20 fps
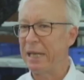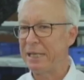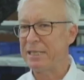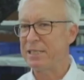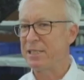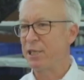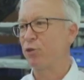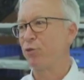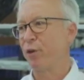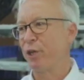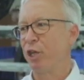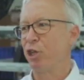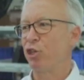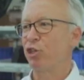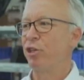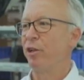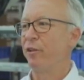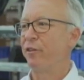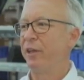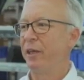that is a
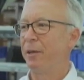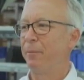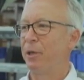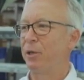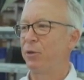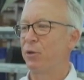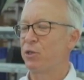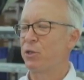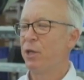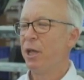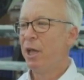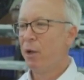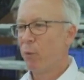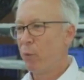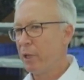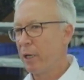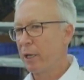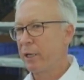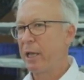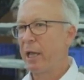traditional thing because
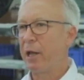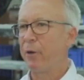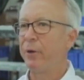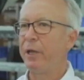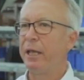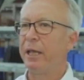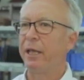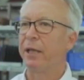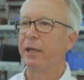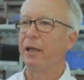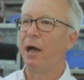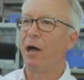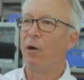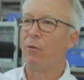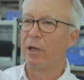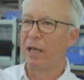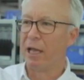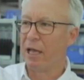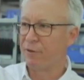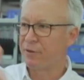we are carrying
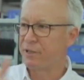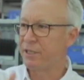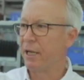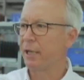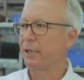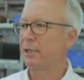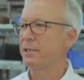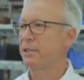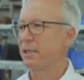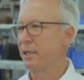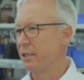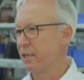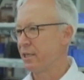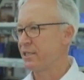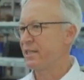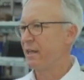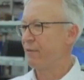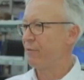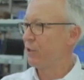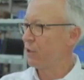our life cycles in the
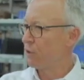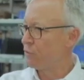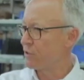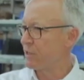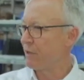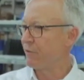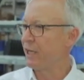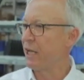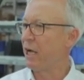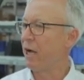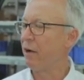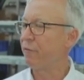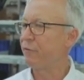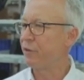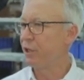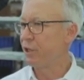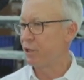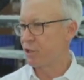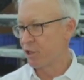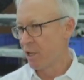7 to 7.5
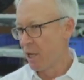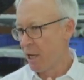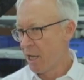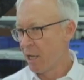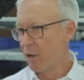years